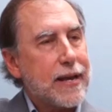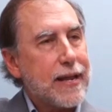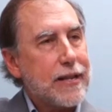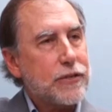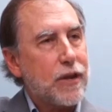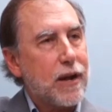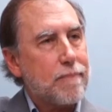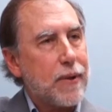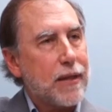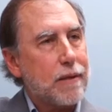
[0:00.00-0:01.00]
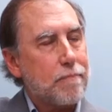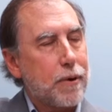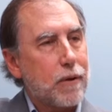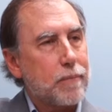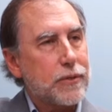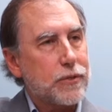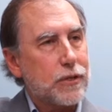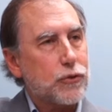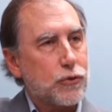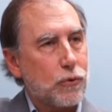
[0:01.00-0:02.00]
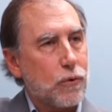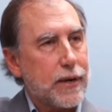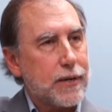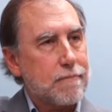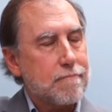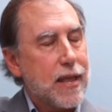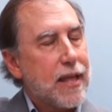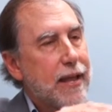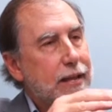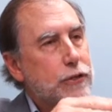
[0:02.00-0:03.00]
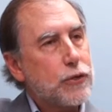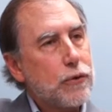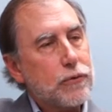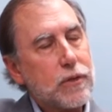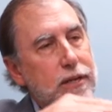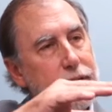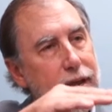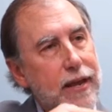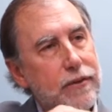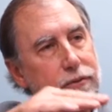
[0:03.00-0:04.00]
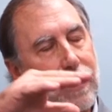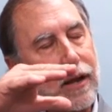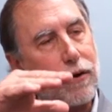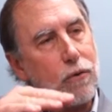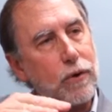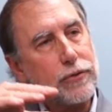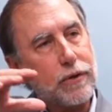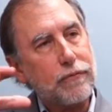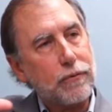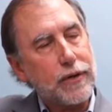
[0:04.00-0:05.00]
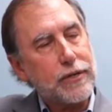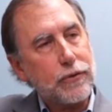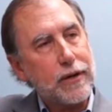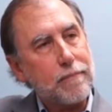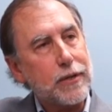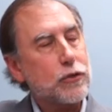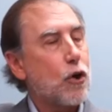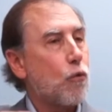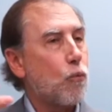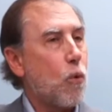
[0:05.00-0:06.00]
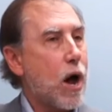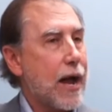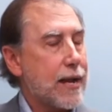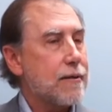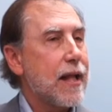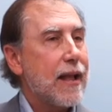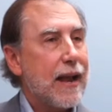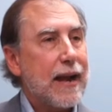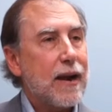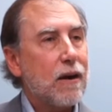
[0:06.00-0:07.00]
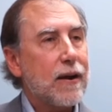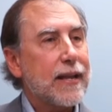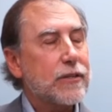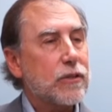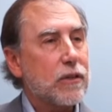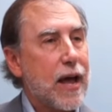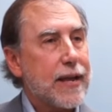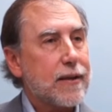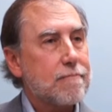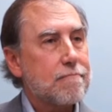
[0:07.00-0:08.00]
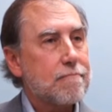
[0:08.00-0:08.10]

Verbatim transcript: it heats it up and the bulb is destroyed. It usually takes a course of three treatments. Why? Hair is like